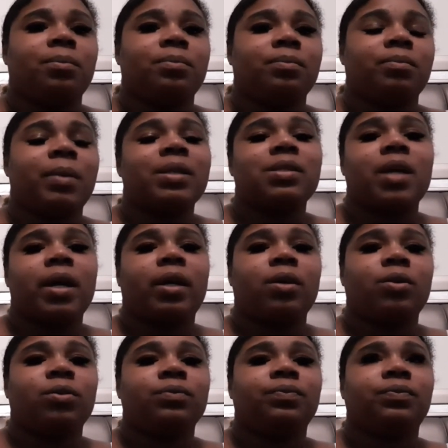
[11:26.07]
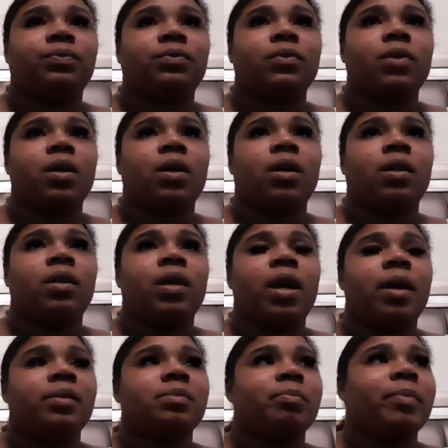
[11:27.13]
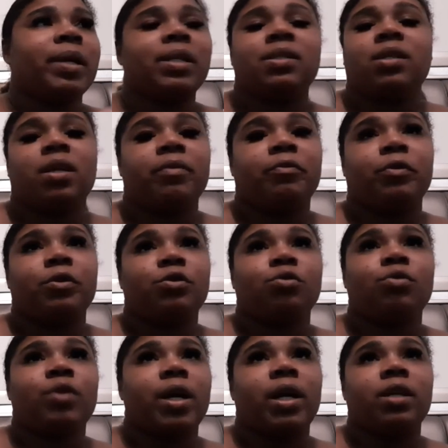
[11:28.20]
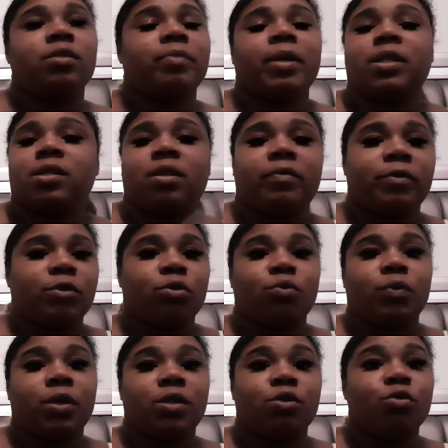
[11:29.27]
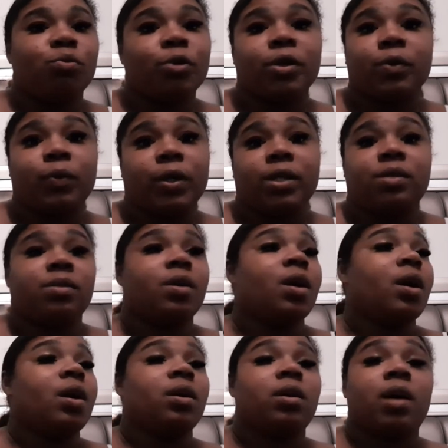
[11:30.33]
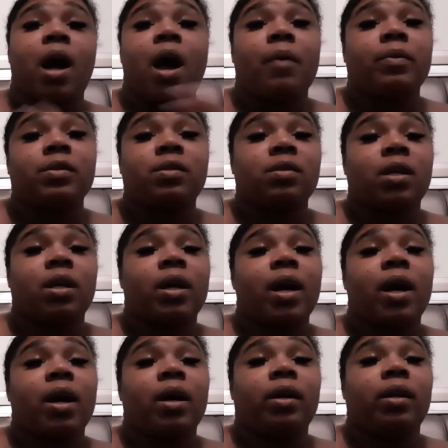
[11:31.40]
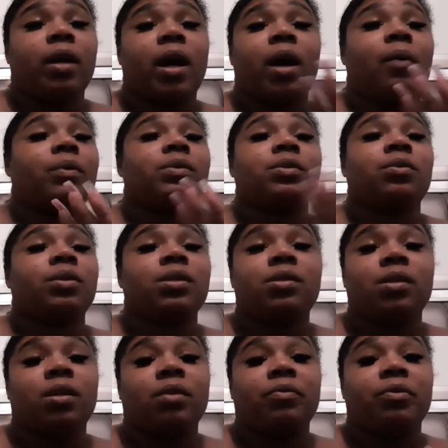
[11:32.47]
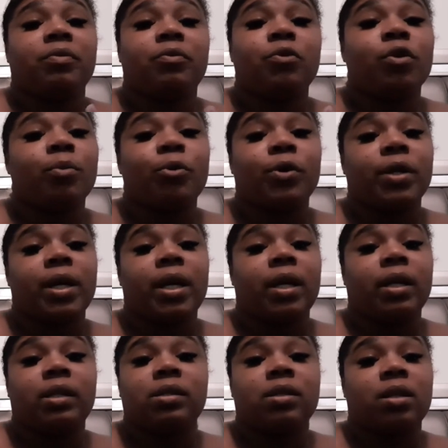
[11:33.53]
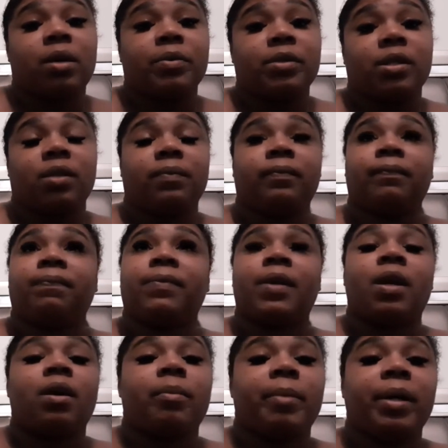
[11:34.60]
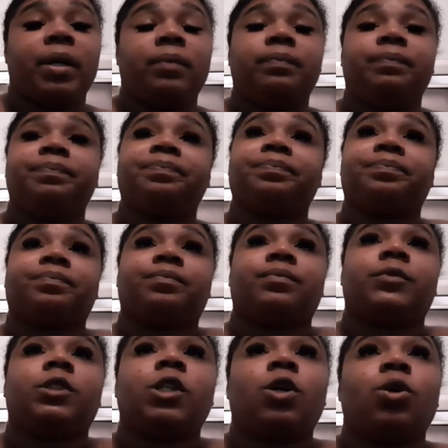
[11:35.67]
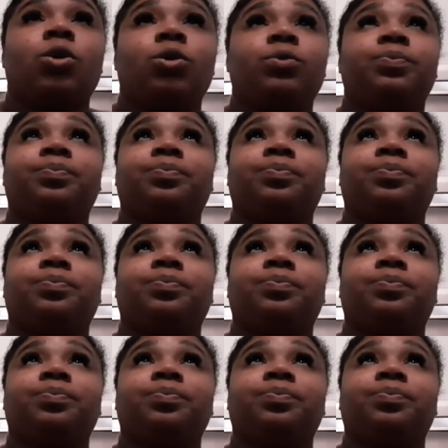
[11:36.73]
my cycle, and I may see it for 2 days, may see it for 2 weeks, 2 more weeks. Thank God I was only seeing it for 4 more days, and that was it. But so